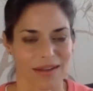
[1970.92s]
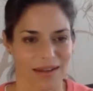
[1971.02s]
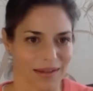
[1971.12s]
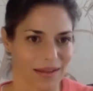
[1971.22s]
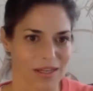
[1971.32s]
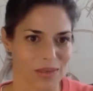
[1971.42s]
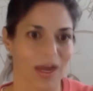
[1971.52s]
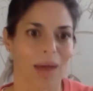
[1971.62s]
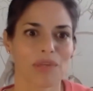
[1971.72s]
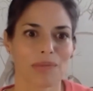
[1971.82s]
clients will
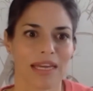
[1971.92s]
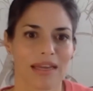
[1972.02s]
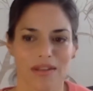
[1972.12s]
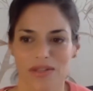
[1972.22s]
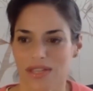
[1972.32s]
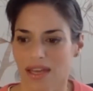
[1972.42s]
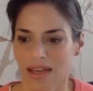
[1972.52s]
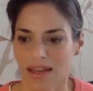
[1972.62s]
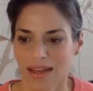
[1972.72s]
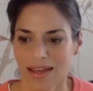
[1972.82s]
come to me and they'll say,
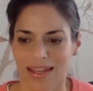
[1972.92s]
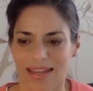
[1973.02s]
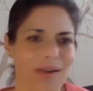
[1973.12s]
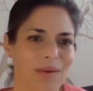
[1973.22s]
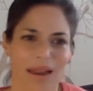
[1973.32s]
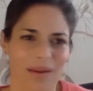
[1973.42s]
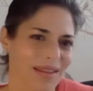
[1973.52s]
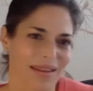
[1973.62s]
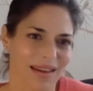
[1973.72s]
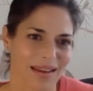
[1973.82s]
I don't
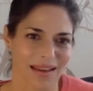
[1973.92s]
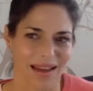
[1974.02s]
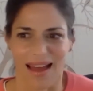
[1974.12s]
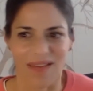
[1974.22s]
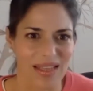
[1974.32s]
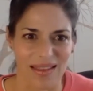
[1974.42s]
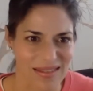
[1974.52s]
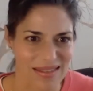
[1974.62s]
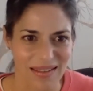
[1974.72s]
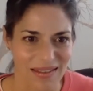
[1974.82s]
think I have anything
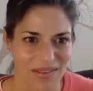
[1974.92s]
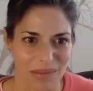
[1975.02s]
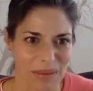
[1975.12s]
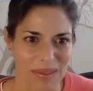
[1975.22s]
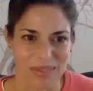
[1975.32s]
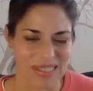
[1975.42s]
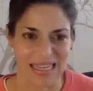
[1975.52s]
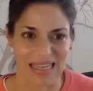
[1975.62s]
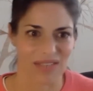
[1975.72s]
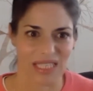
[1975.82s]
distinctive. I mean, I'm just
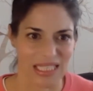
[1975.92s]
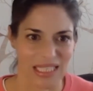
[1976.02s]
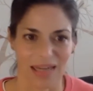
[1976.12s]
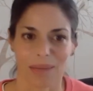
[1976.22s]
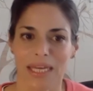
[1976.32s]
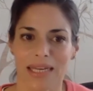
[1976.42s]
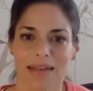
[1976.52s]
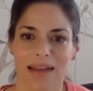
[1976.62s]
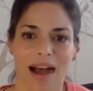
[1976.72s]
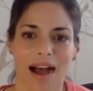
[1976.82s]
kind of and I'm like,
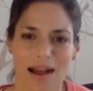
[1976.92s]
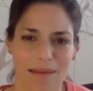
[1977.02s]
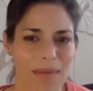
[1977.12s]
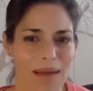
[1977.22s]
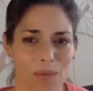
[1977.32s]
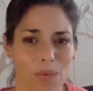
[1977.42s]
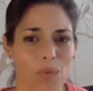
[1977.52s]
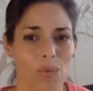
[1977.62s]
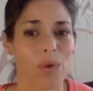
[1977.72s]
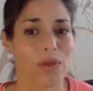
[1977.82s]

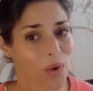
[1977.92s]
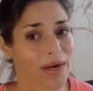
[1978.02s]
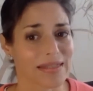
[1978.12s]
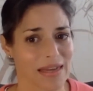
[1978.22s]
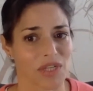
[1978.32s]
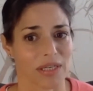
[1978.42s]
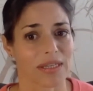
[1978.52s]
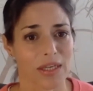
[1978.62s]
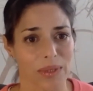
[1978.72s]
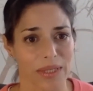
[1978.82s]
with one exception,
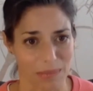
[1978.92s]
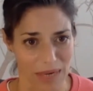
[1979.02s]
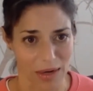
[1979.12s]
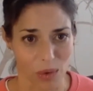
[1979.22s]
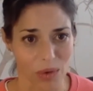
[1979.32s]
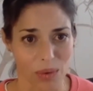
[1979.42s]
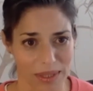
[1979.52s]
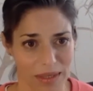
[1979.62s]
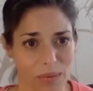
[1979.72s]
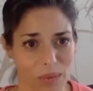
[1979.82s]
literally in my whole
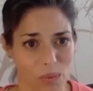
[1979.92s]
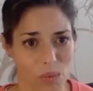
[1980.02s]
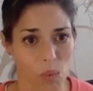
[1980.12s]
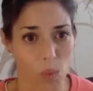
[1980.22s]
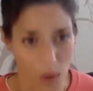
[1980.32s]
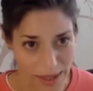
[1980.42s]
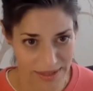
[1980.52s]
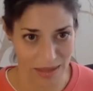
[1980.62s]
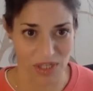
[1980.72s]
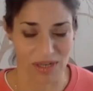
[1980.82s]
career, one
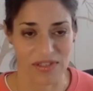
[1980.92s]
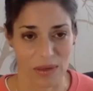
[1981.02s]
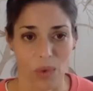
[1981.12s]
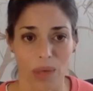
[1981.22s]
exception, I've sent one